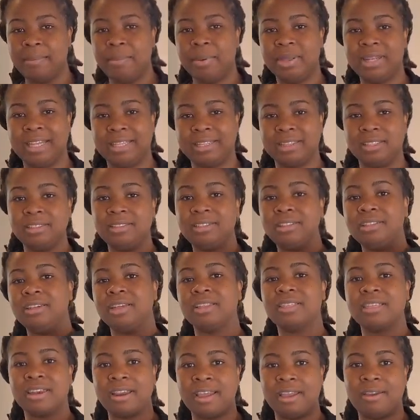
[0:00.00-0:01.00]
but like the
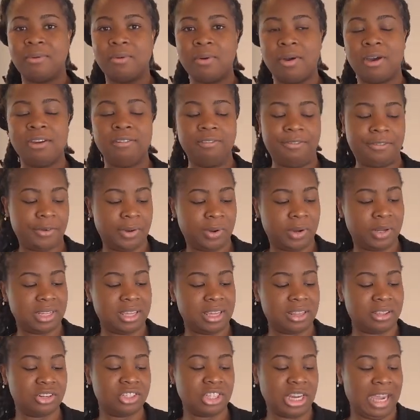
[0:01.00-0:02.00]
look that I want for a
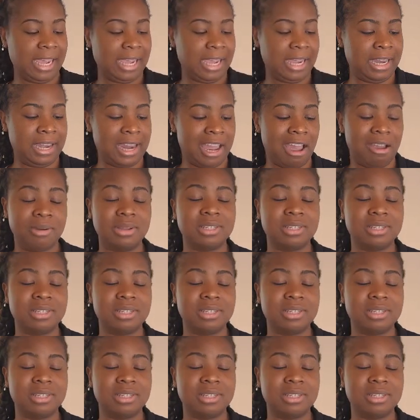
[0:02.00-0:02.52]
leather jacket now